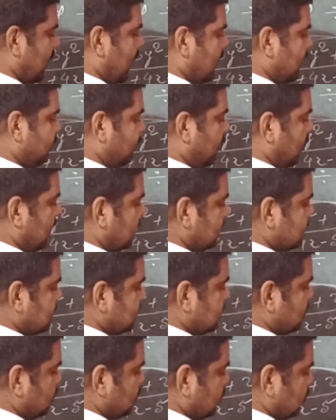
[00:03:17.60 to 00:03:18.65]
and plus
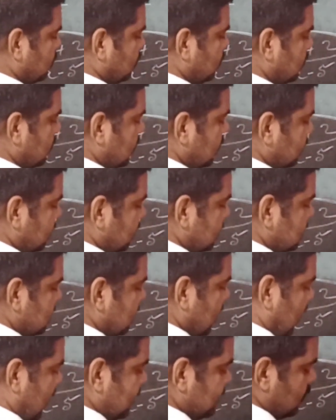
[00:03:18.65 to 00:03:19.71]
2. This is
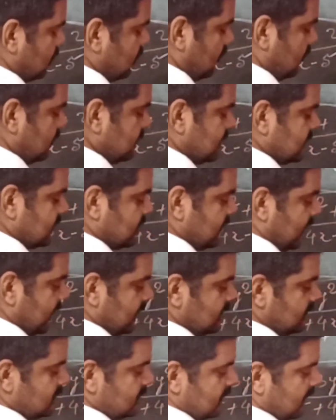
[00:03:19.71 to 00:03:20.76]
also
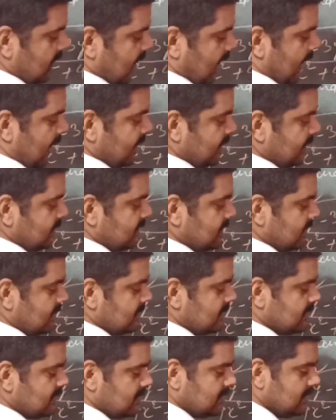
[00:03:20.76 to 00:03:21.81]
constant and it
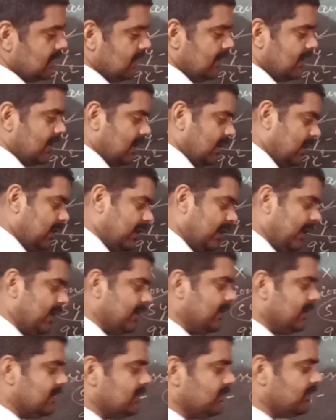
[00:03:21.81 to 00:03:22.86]
is
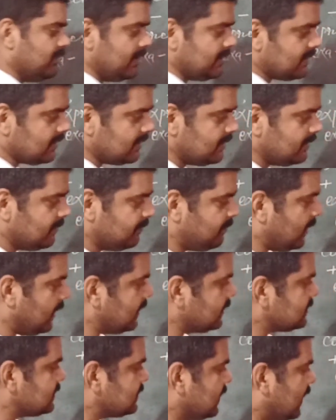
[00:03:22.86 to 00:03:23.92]
added with
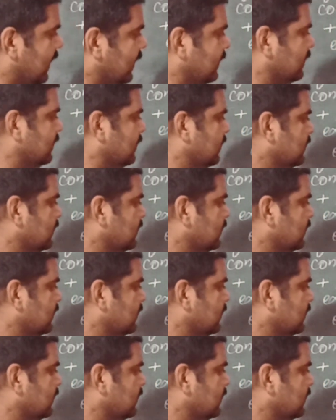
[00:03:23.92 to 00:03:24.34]
plus sign.